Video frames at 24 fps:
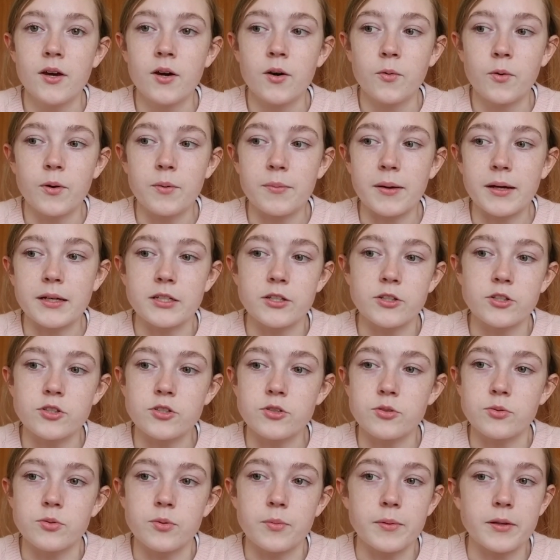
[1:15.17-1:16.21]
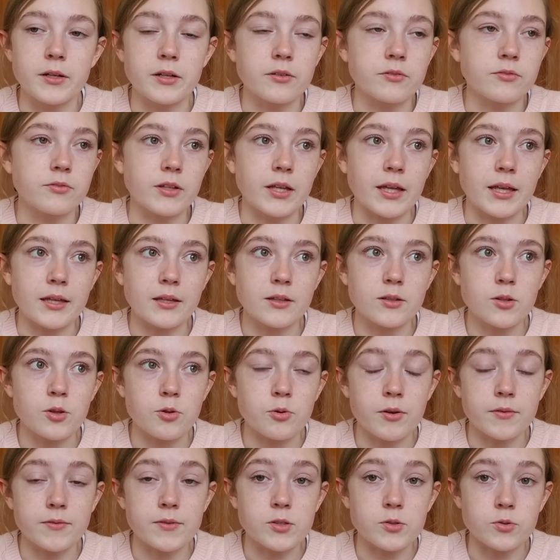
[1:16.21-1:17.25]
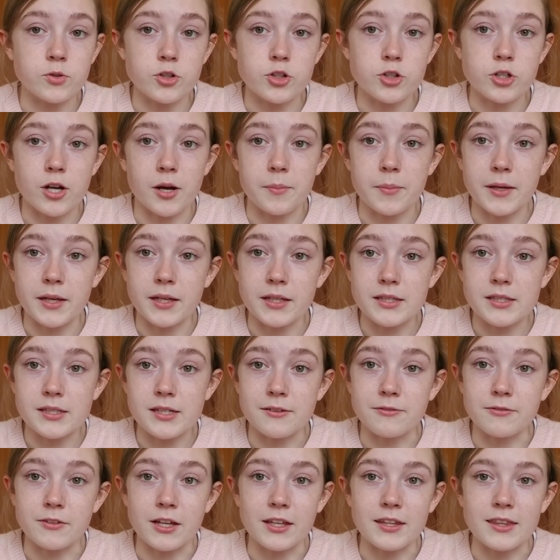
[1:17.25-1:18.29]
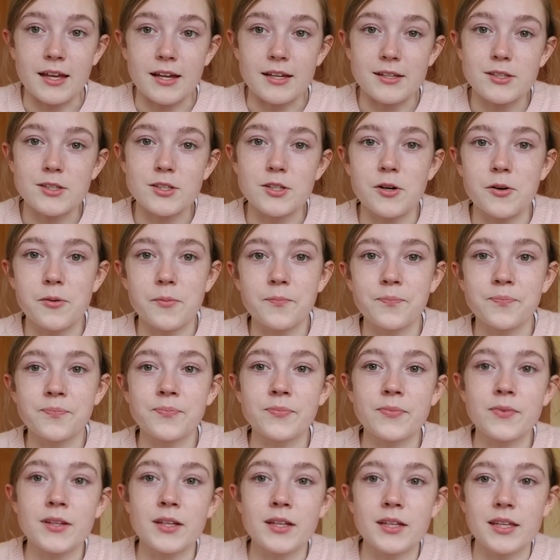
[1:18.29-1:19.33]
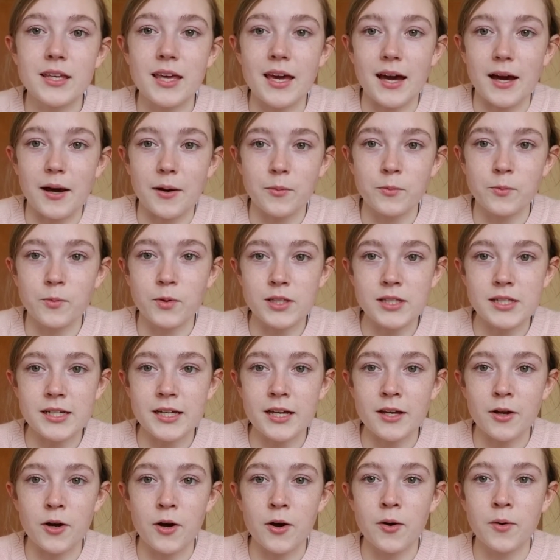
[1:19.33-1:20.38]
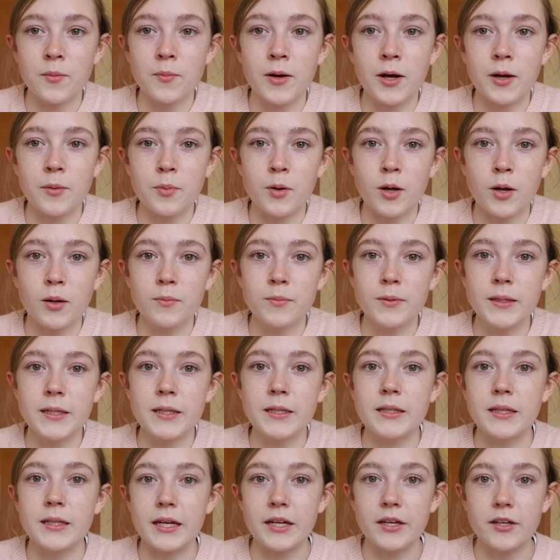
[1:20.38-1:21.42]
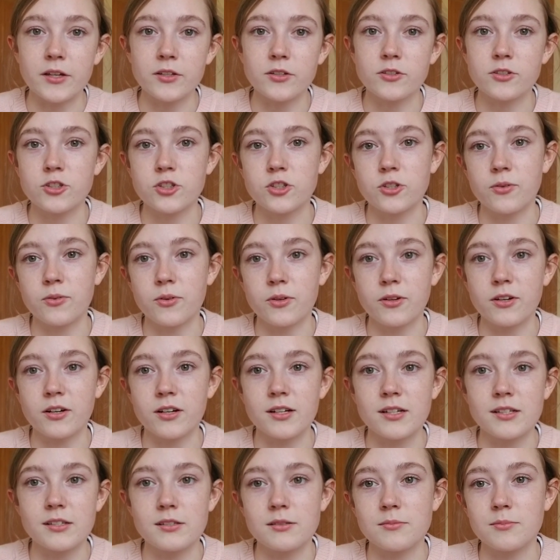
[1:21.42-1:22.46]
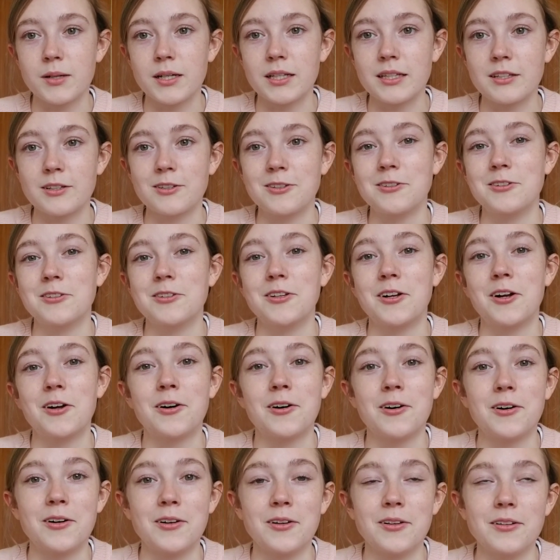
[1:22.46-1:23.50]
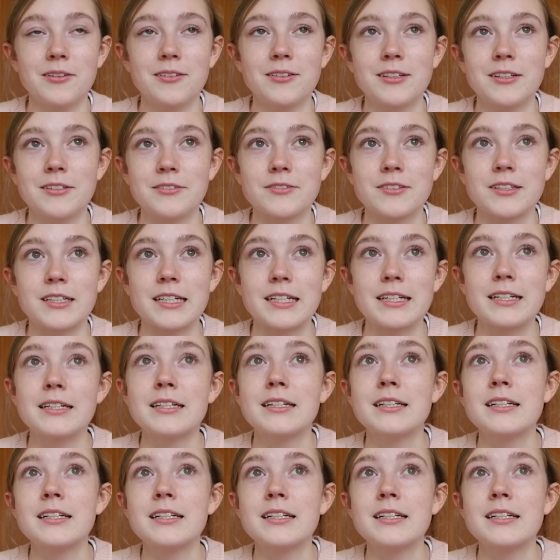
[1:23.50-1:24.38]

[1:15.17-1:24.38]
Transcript: we might do a bit of like thrift store shopping and stuff like that. So yeah, once I get home, I'll probably like show you guys my little haul if I